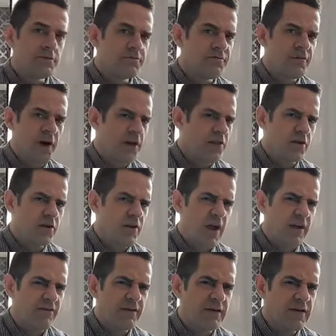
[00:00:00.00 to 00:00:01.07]
Father
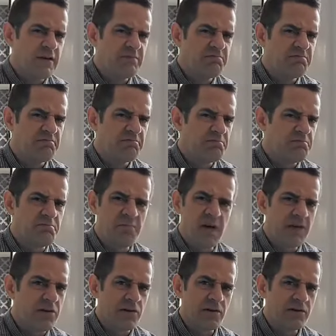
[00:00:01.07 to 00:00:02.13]
gravity,
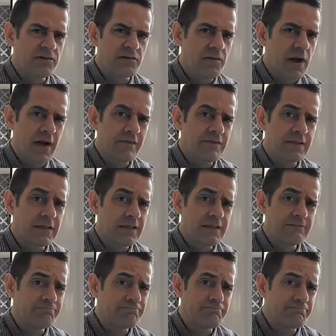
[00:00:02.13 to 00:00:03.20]
mother gravity.